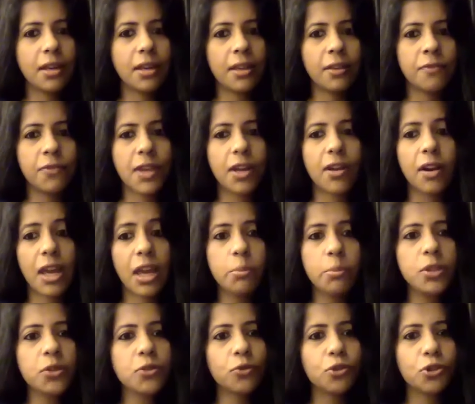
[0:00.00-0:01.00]
If they're
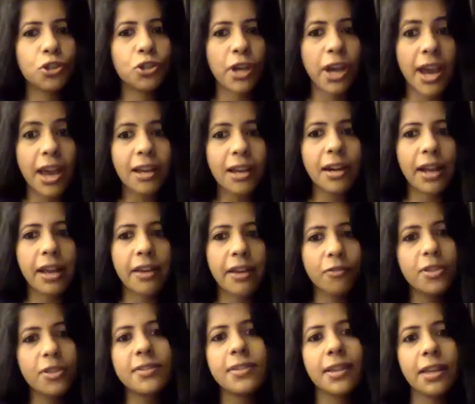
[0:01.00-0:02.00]
able to share
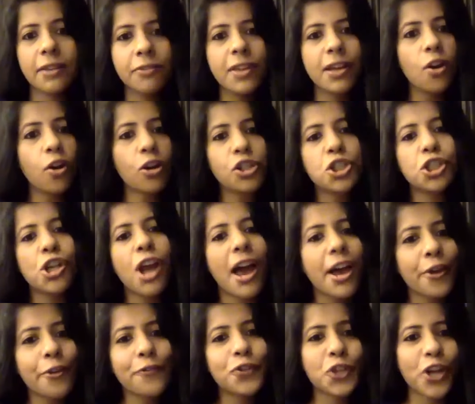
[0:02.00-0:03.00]
everything, if they're not
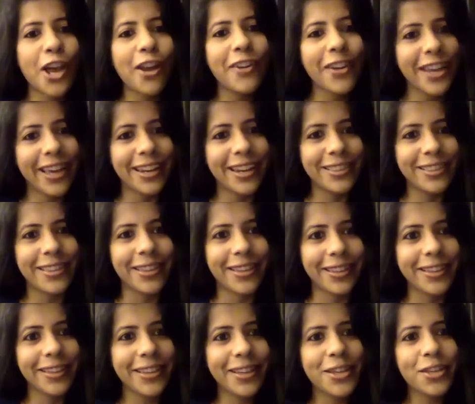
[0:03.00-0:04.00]
shy of sharing
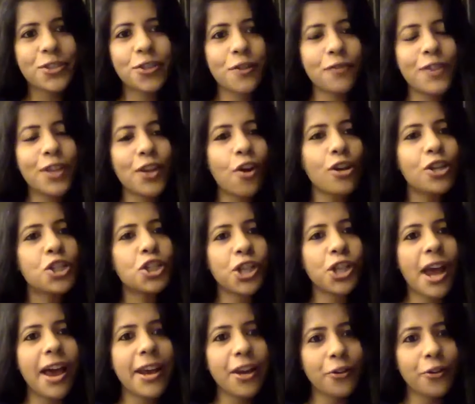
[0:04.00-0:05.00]
anything. So if they're not
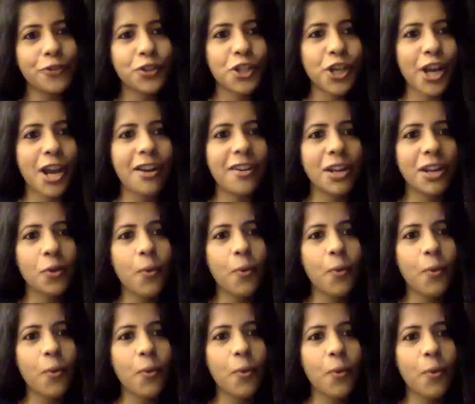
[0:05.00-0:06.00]
shy of sharing
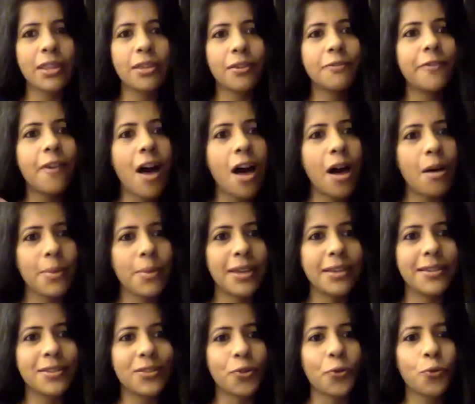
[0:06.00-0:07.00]
where the farm
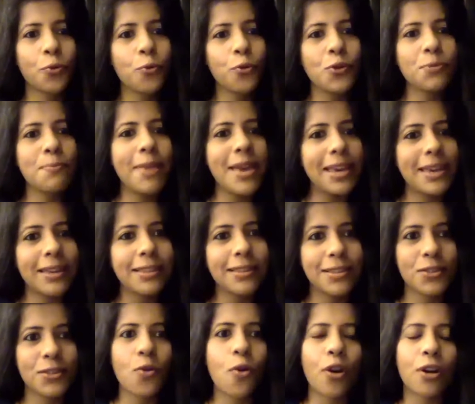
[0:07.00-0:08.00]
is or who's making
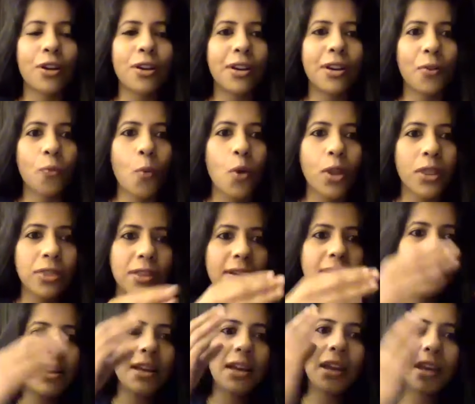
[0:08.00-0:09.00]
this cotton and what
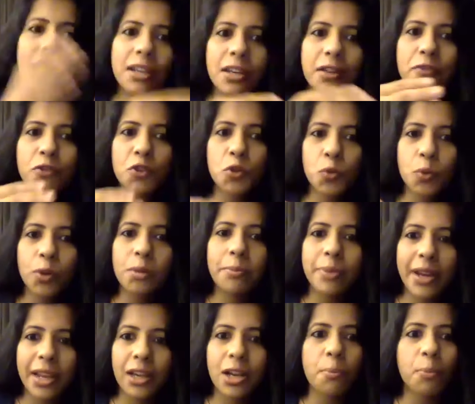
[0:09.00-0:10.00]
the individual
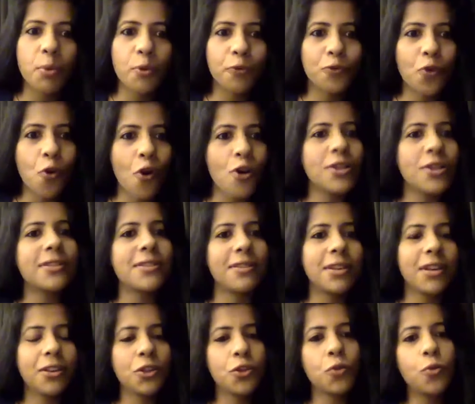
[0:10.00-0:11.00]
breakup of cost
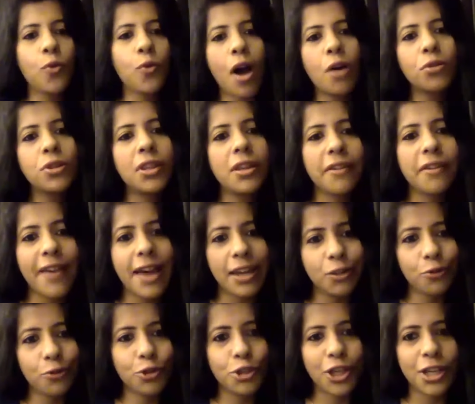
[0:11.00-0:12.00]
throughout their
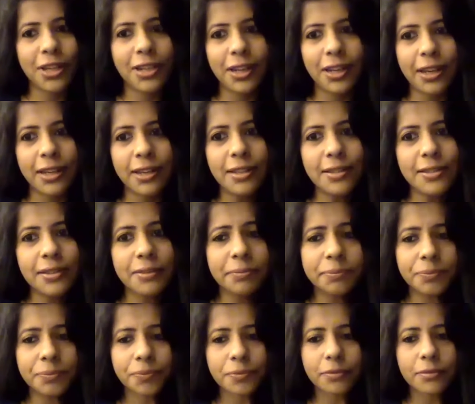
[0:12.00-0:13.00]
value chain is,
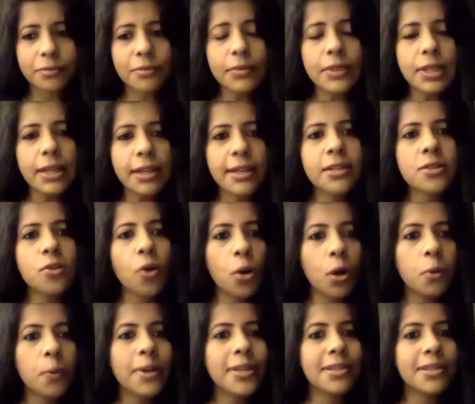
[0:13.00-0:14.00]
it's
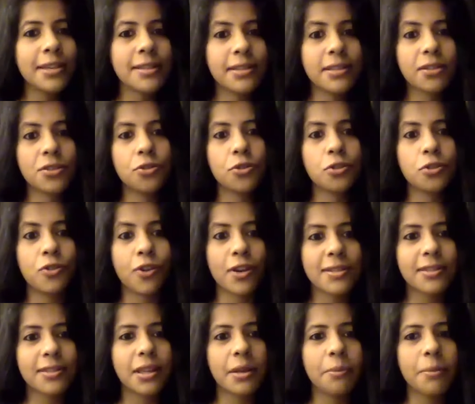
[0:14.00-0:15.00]
always easier to
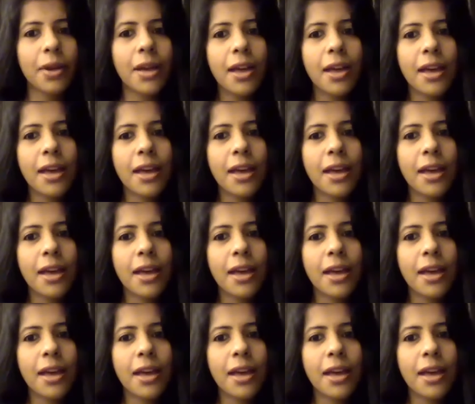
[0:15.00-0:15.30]
trust them.